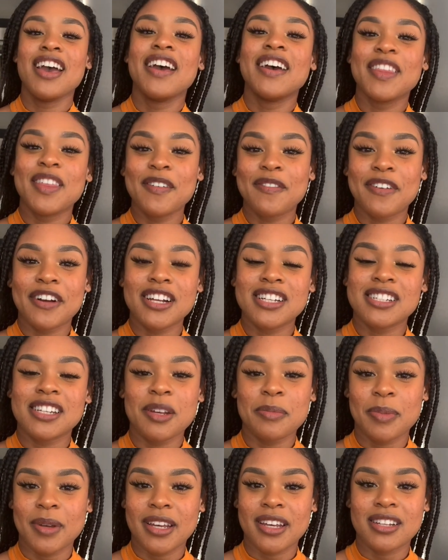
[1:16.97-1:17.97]
The first
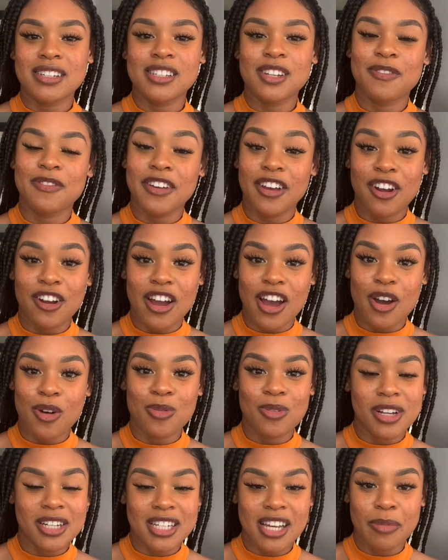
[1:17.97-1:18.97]
tip is to figure out
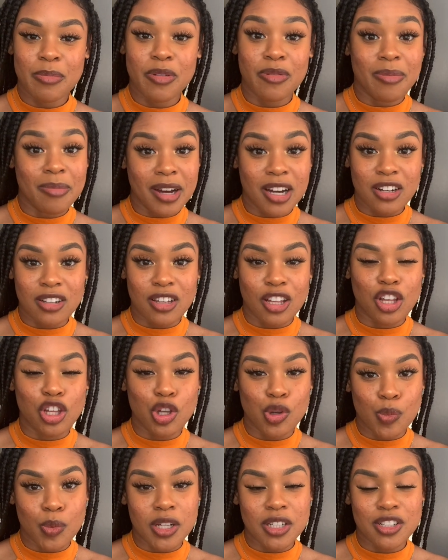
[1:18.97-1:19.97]
what type of modeling you
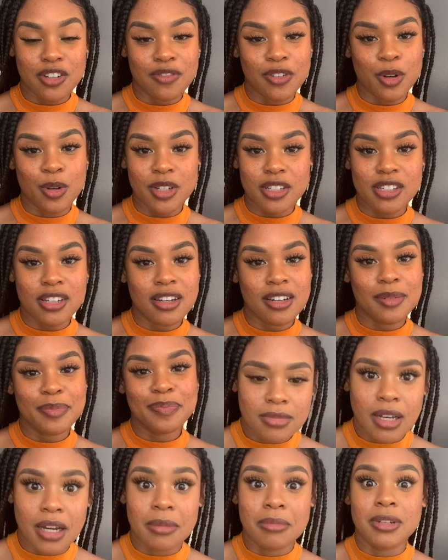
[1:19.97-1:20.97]
want to focus on.
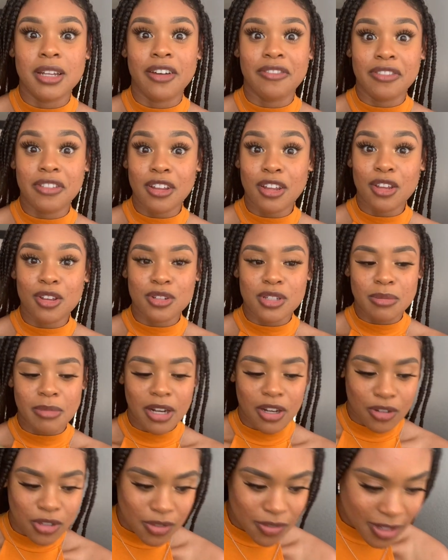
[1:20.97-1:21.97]
I'm definitely using my notes for